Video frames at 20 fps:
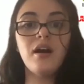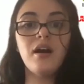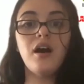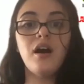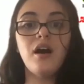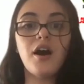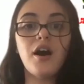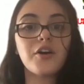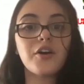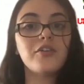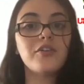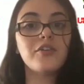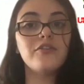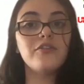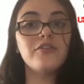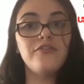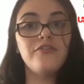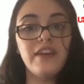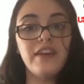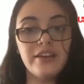
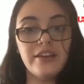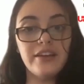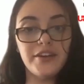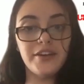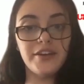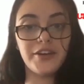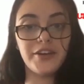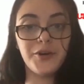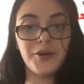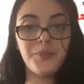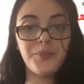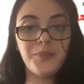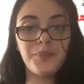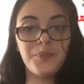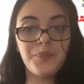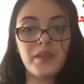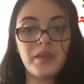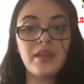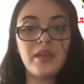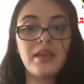heart
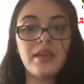failure,